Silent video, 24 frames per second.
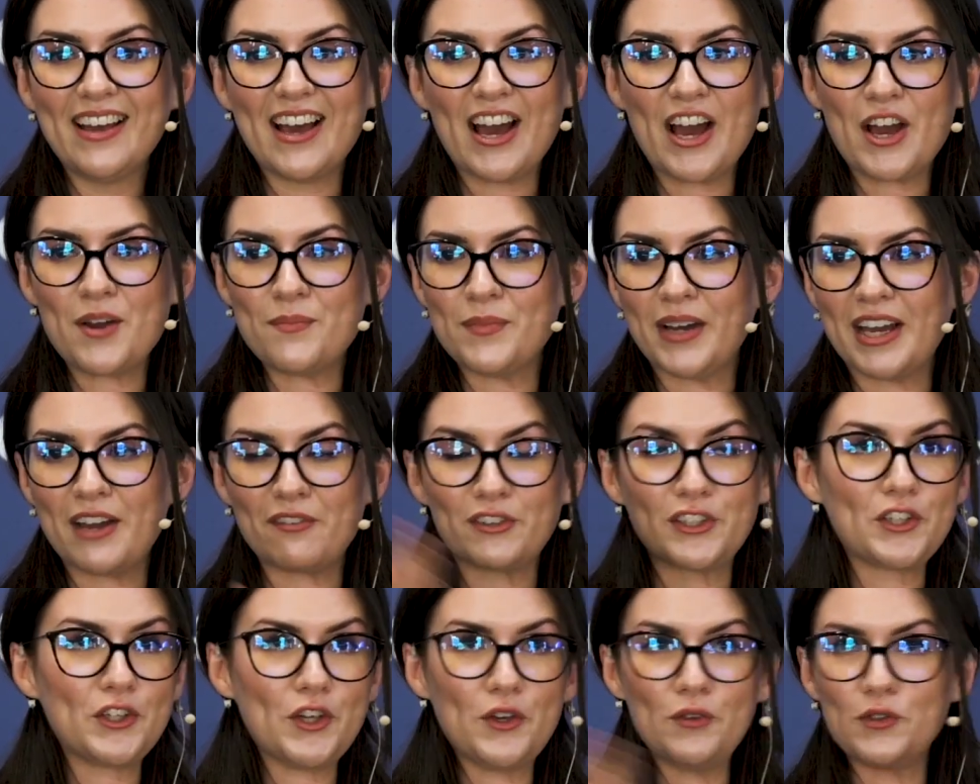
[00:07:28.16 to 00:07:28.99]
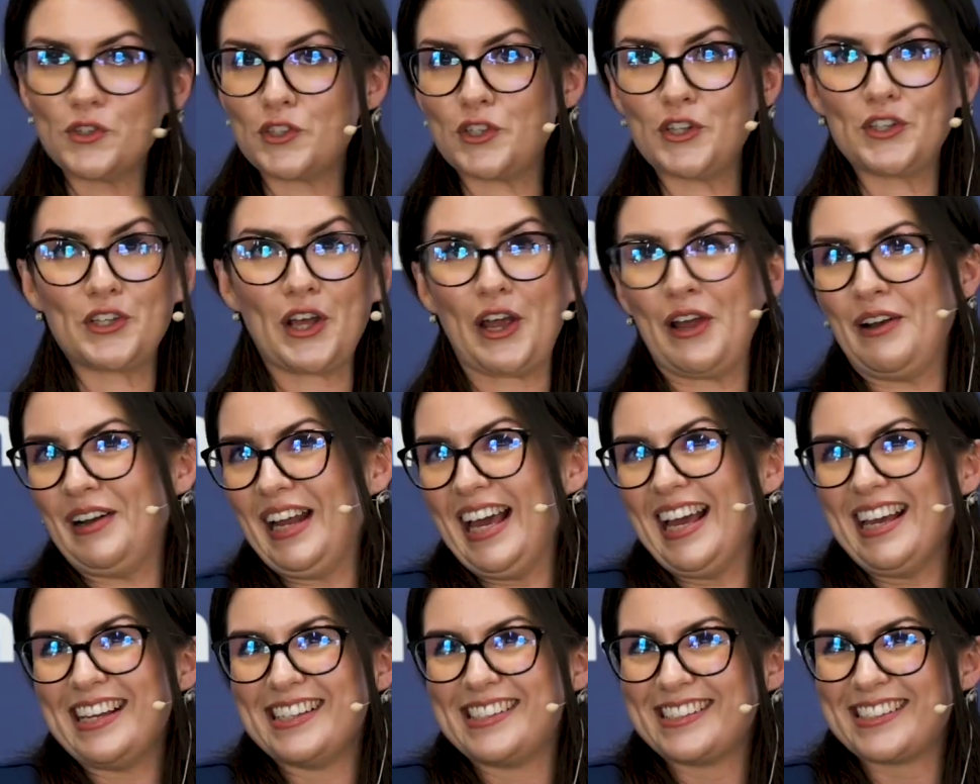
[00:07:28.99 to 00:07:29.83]
I have a huge to-do
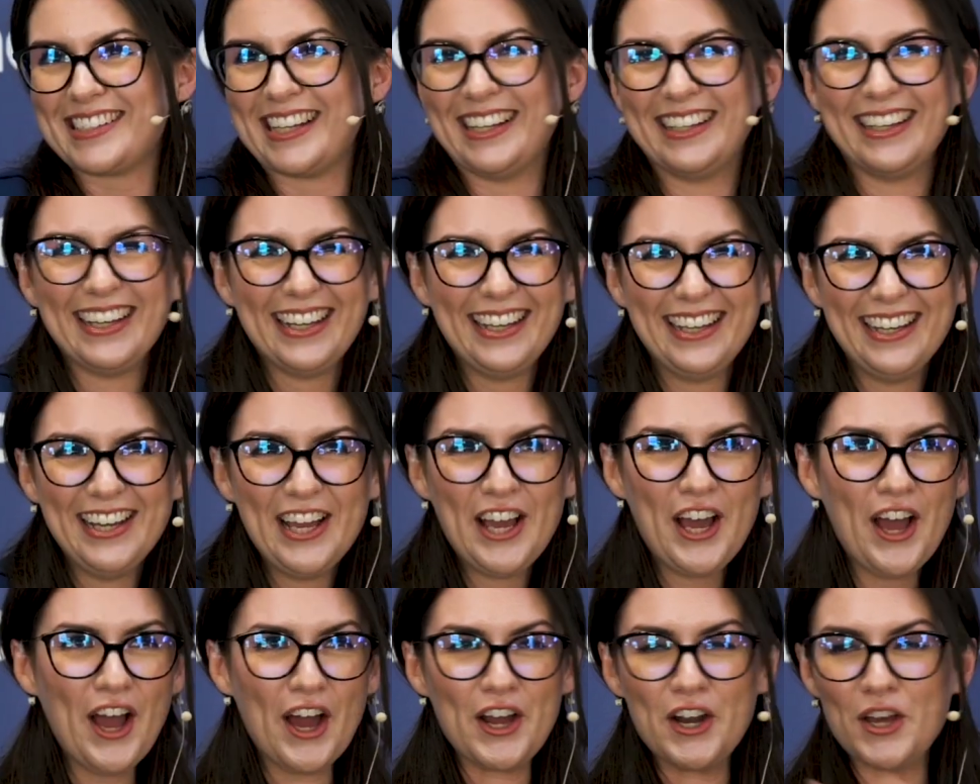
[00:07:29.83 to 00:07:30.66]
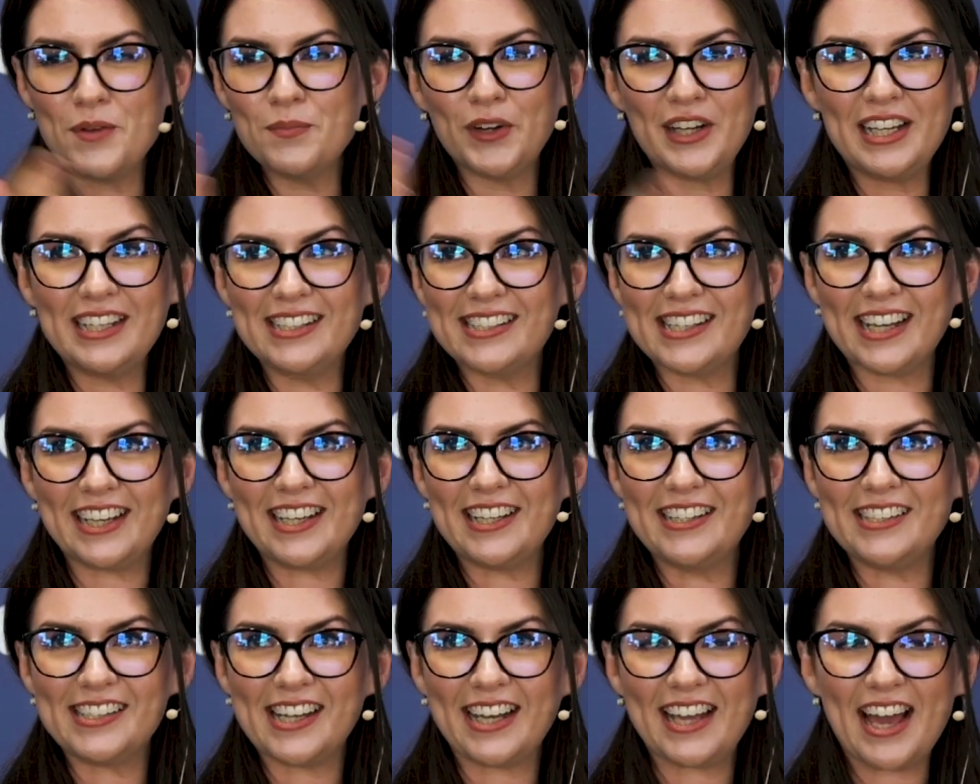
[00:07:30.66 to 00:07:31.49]
list and I'm on it
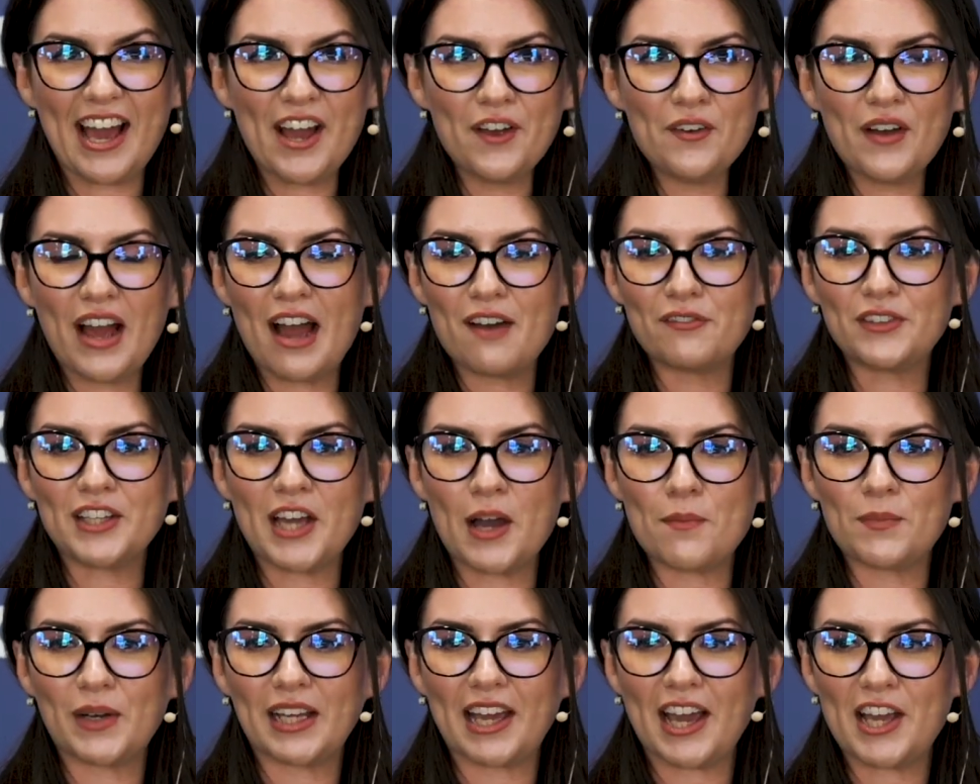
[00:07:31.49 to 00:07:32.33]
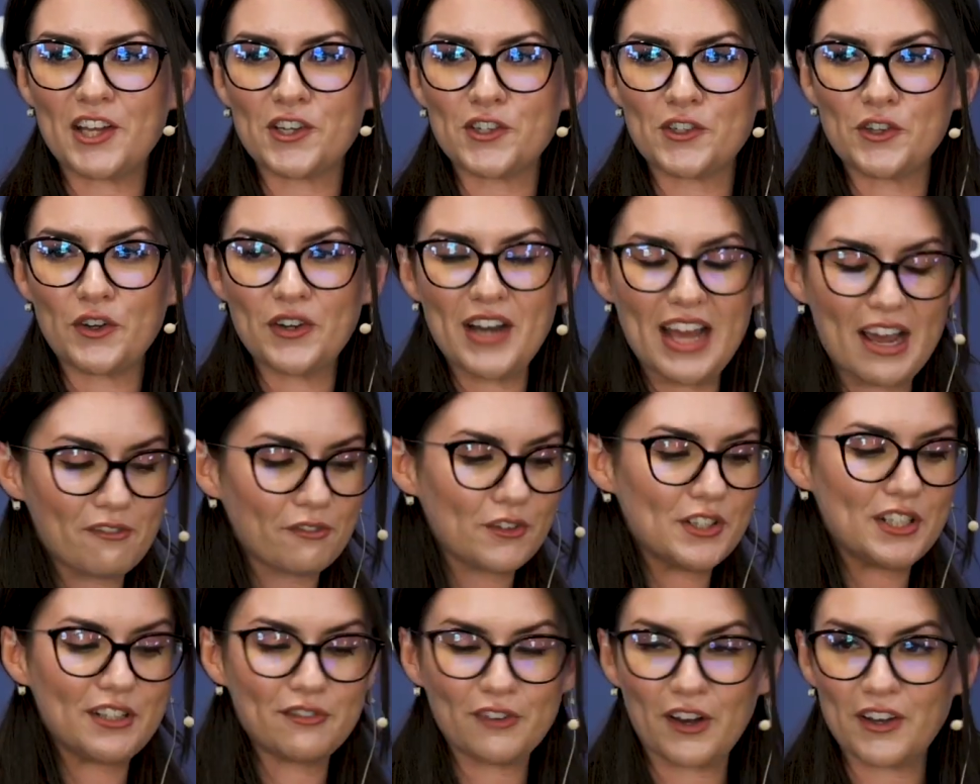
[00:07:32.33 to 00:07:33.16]
day in, day out. I have the application on
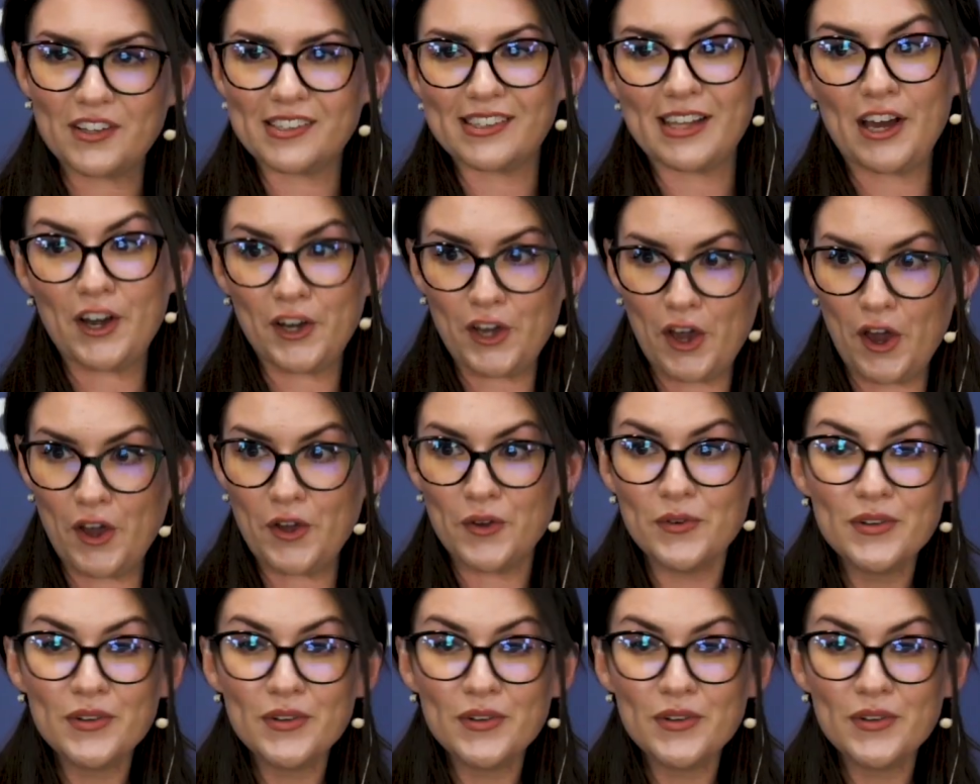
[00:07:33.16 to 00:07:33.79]
every device that I